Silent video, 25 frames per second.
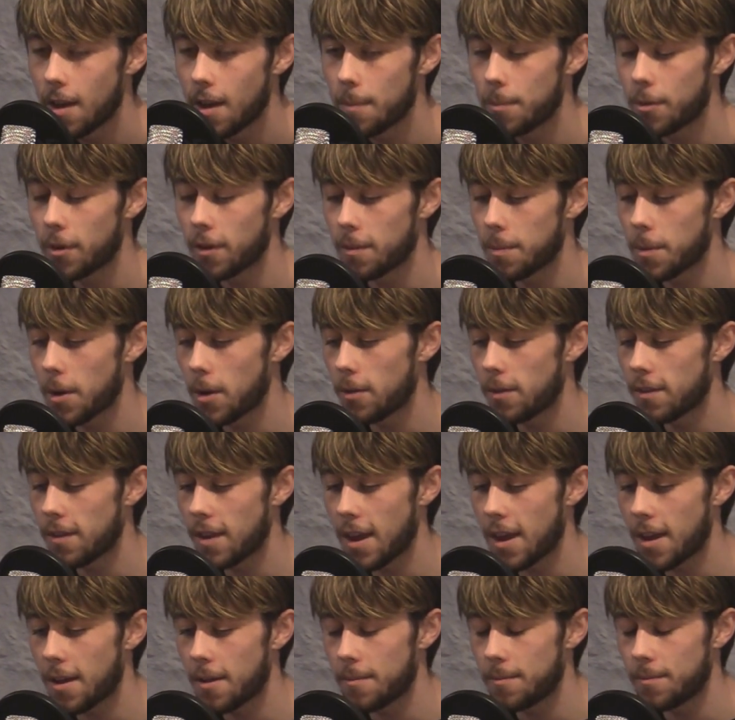But I suppose
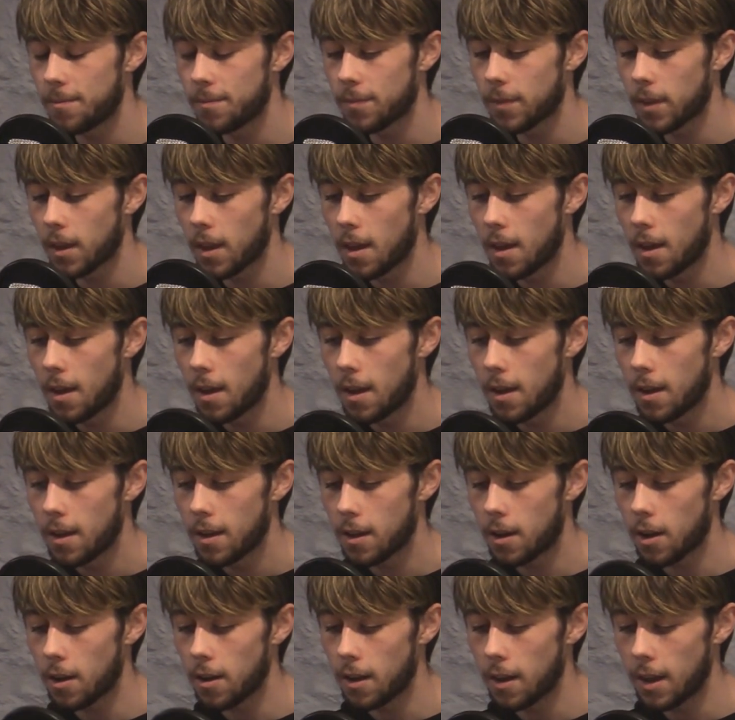
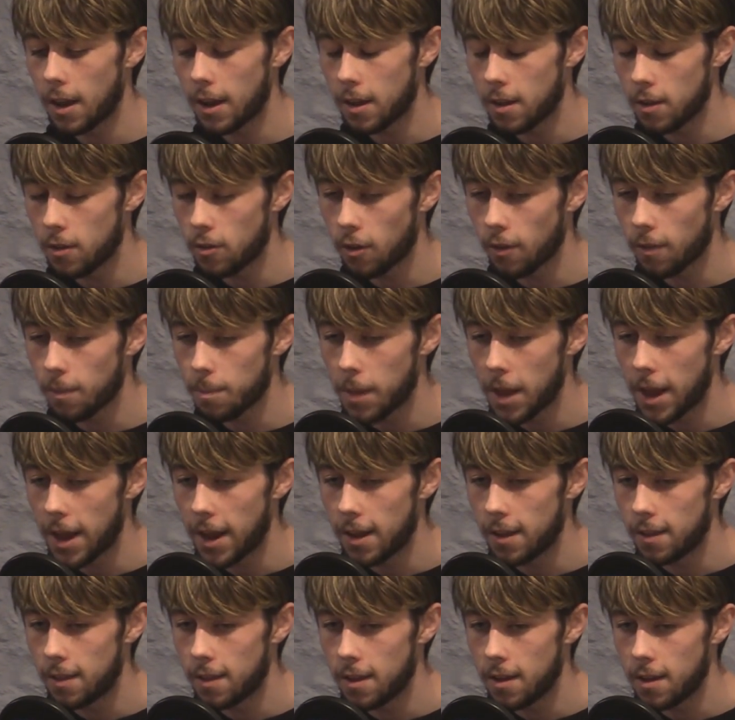kind of like you just
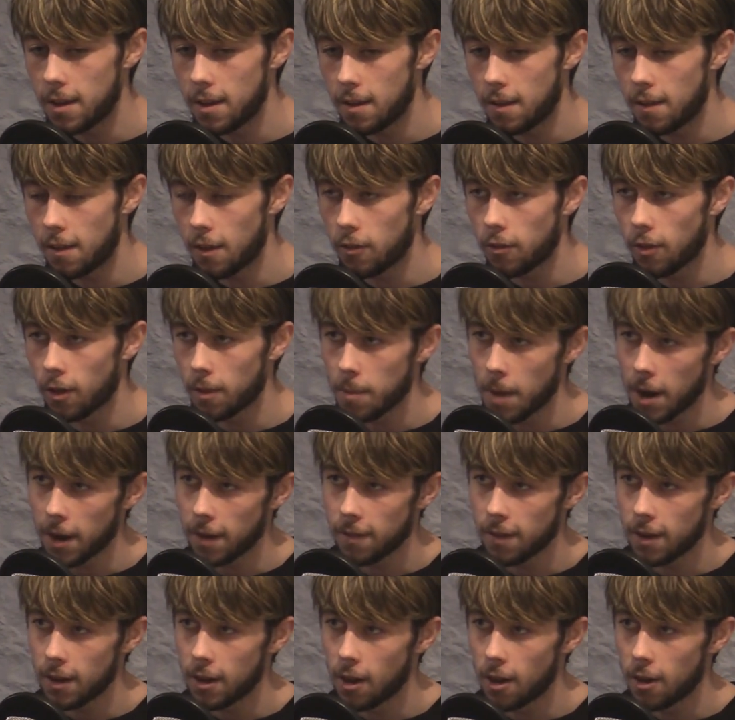played the District
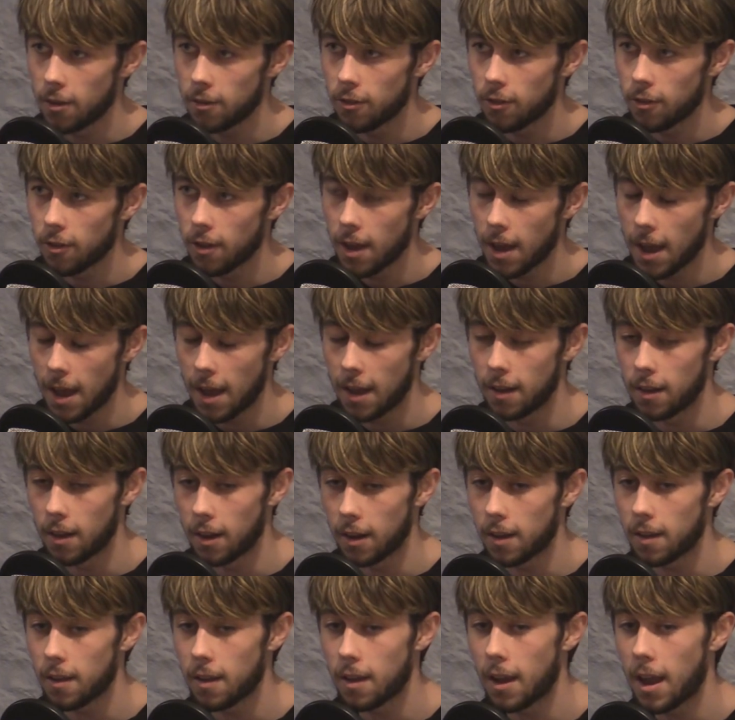Magazine launch, and
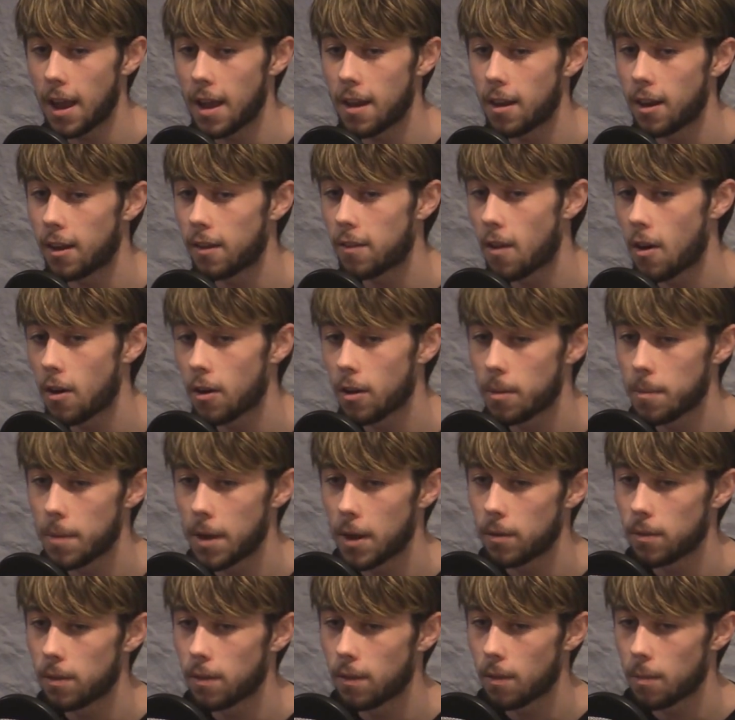like again, like talking
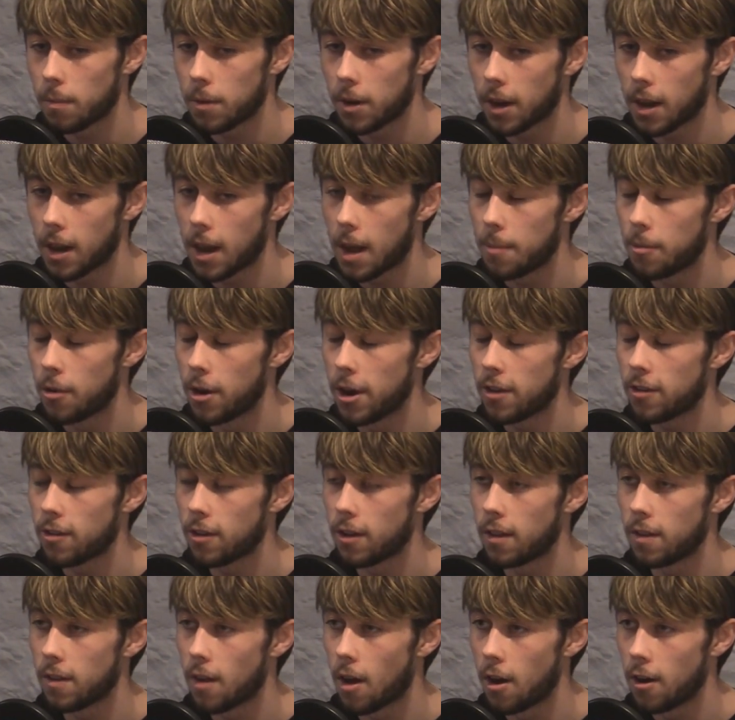about some of the collaboration
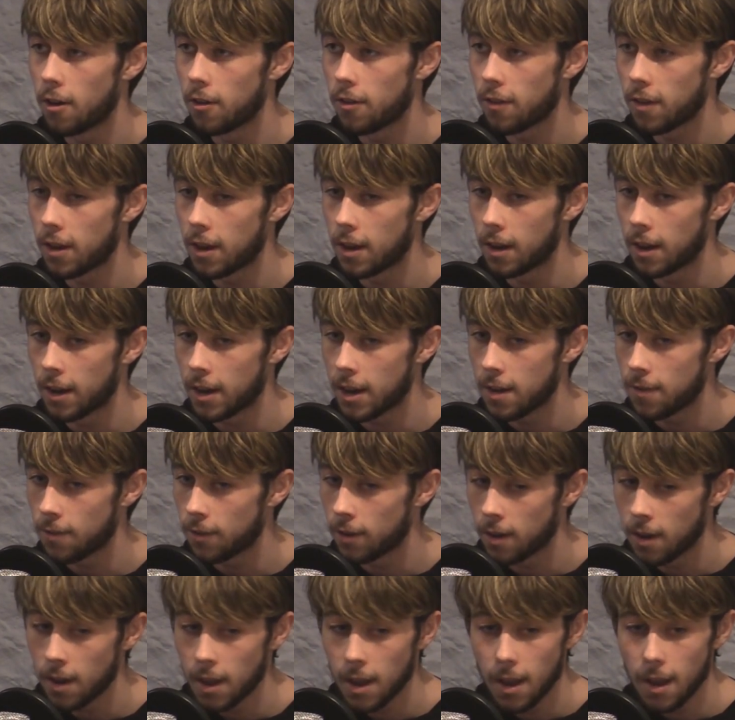in the Irish scene, like
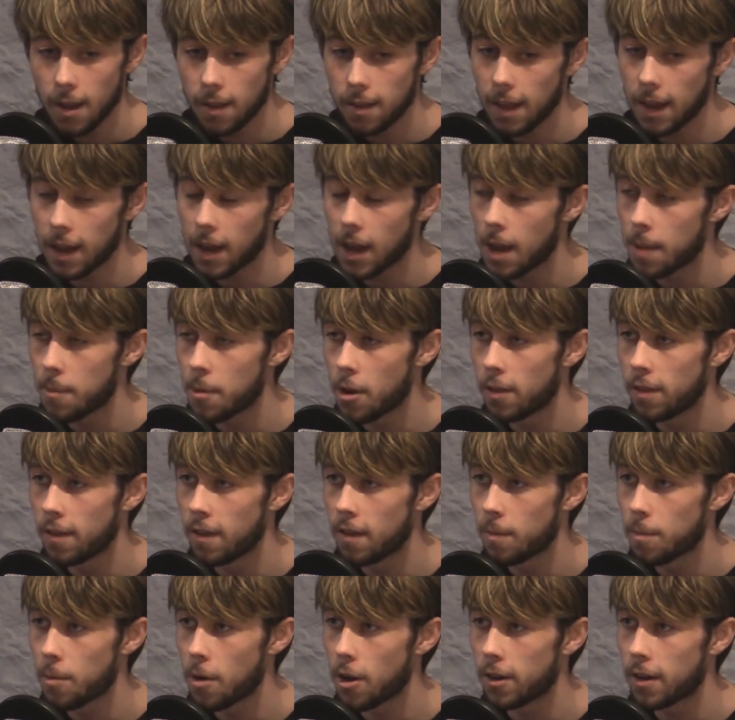even they came on
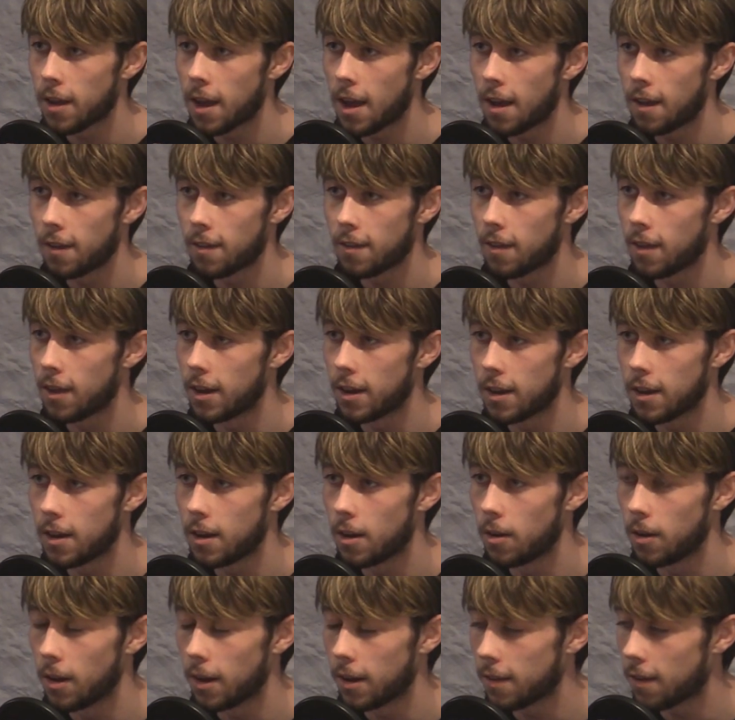this podcast, like, you
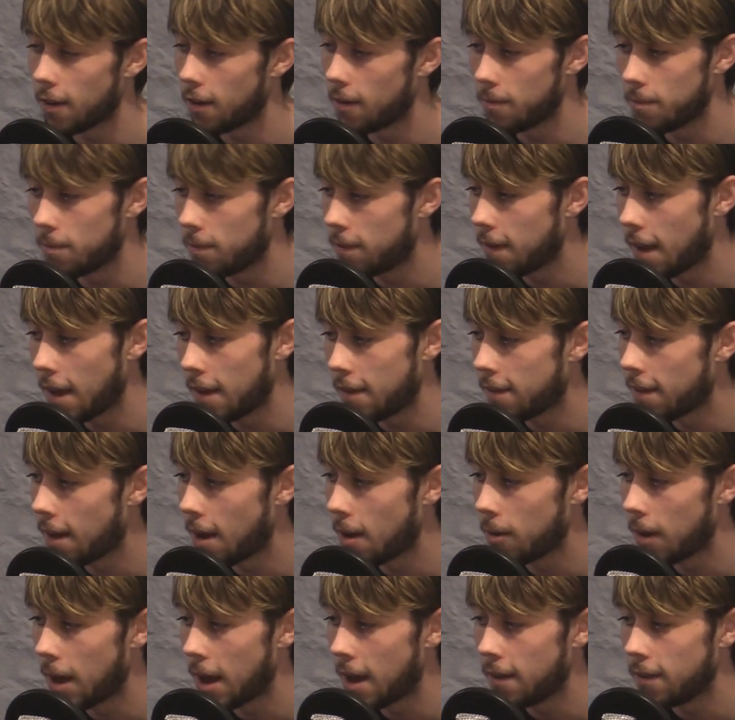know, like they're dead
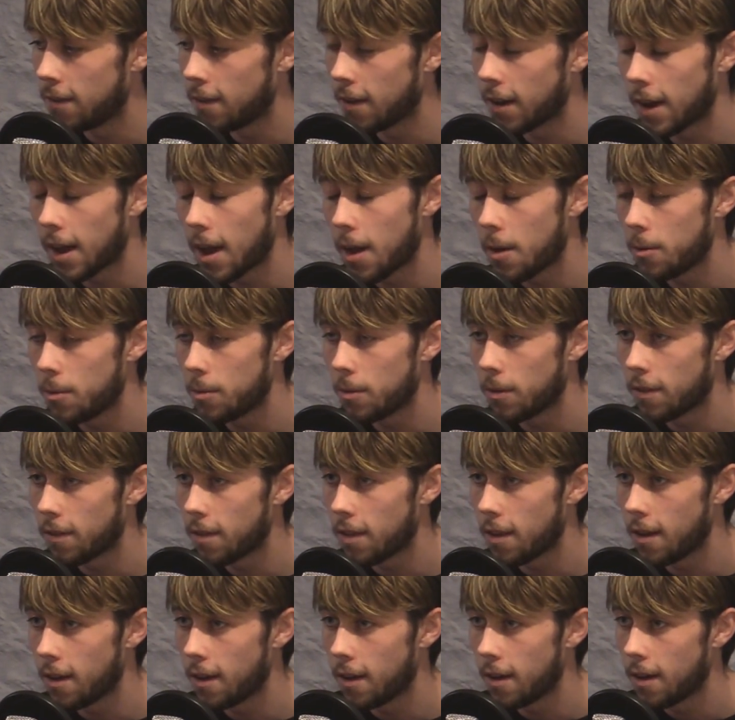sound lads. Like how's
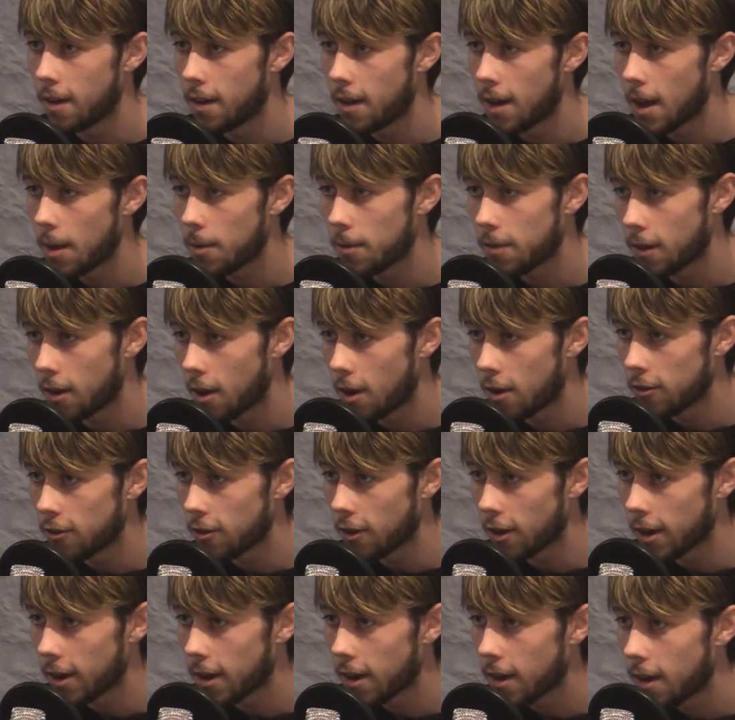the launch like?